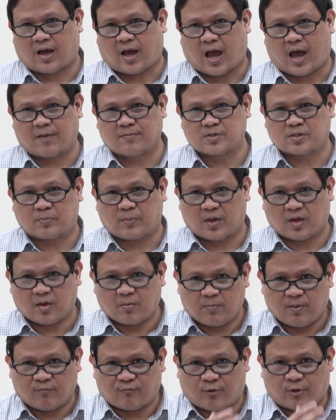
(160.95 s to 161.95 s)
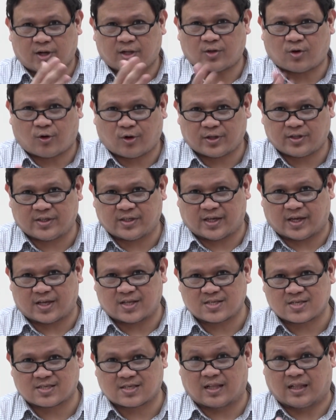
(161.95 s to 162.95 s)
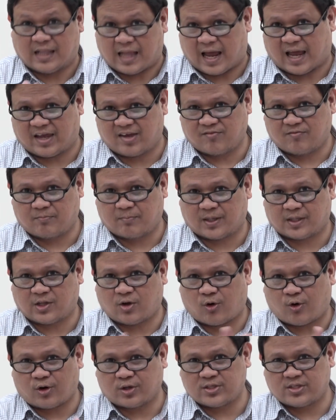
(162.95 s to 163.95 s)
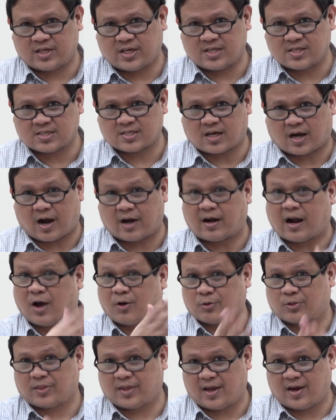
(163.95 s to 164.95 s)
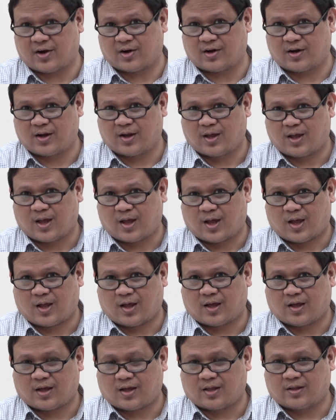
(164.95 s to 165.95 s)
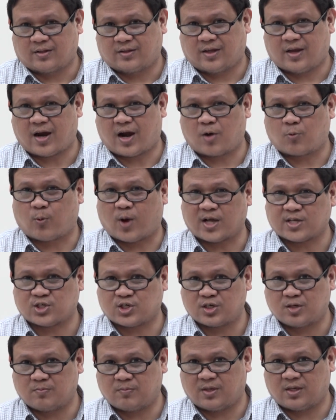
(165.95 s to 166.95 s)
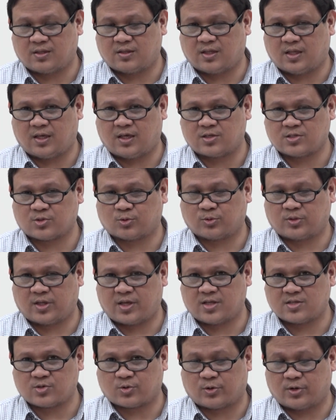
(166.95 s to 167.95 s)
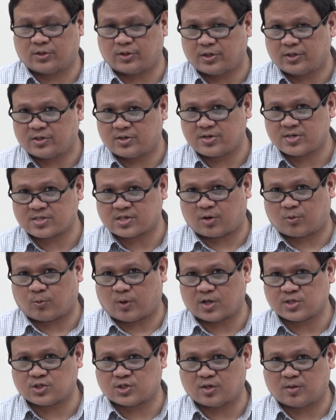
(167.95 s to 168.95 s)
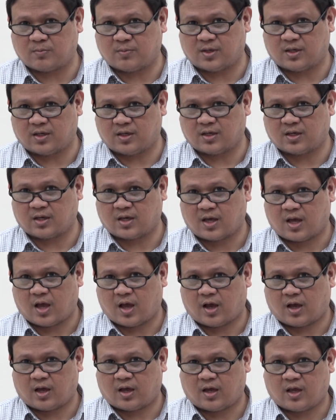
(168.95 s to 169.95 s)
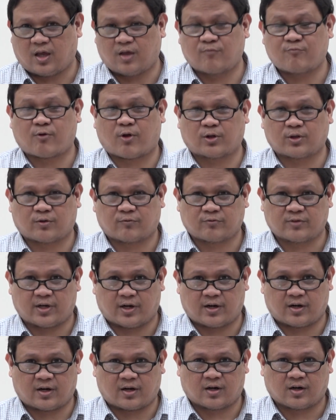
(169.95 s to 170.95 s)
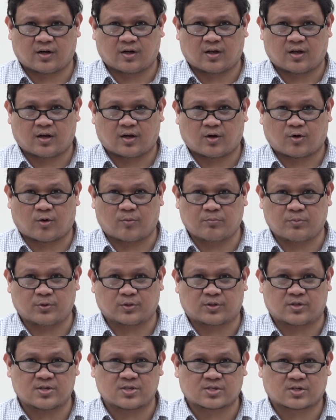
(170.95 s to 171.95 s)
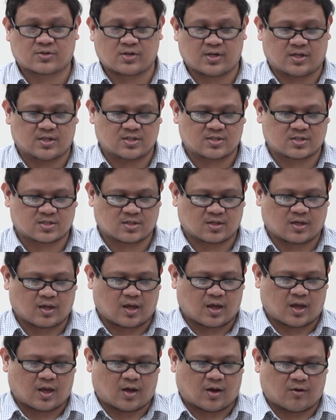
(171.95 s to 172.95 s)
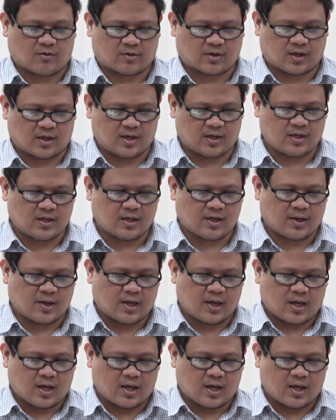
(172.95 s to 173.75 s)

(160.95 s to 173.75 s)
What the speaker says: I'm speaking before an audience live, but the audience are out there. They are watching me, the students or learners are watching me in front of their computer screens. Okay.